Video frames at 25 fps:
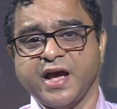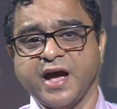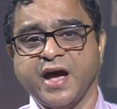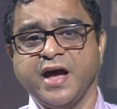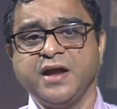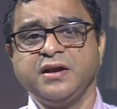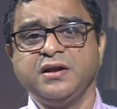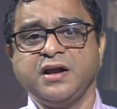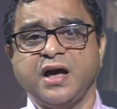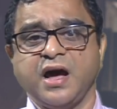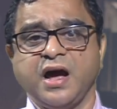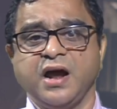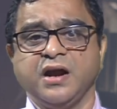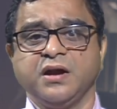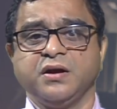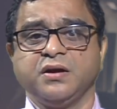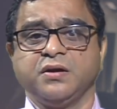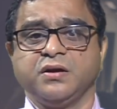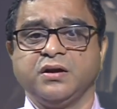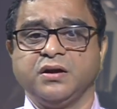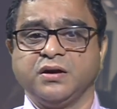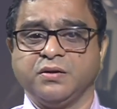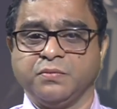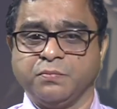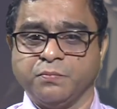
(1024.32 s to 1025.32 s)
and are
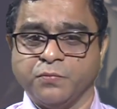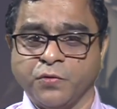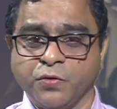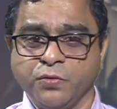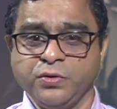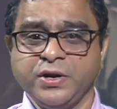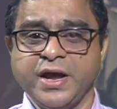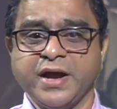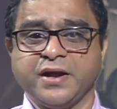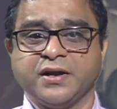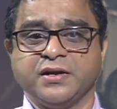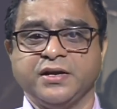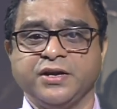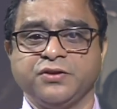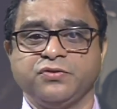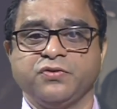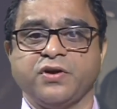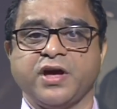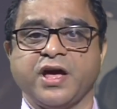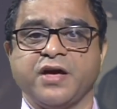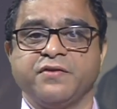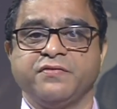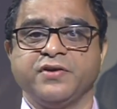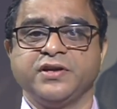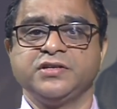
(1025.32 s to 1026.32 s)
more likely to
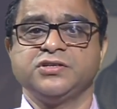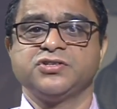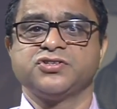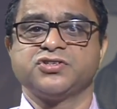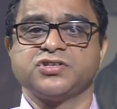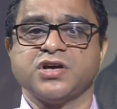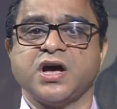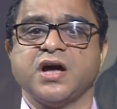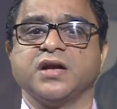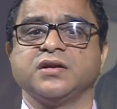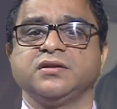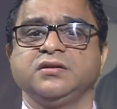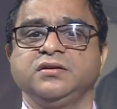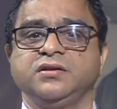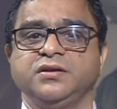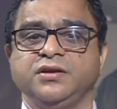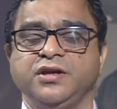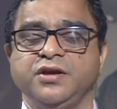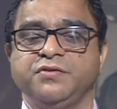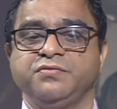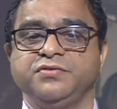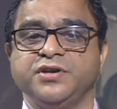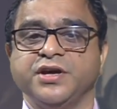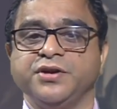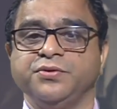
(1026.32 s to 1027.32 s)
have a son
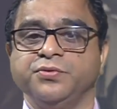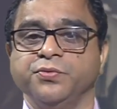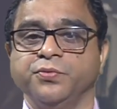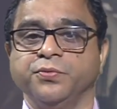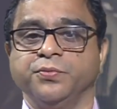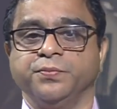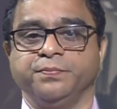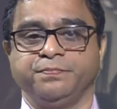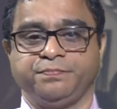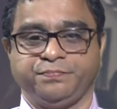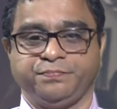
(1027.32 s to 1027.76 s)
if they do.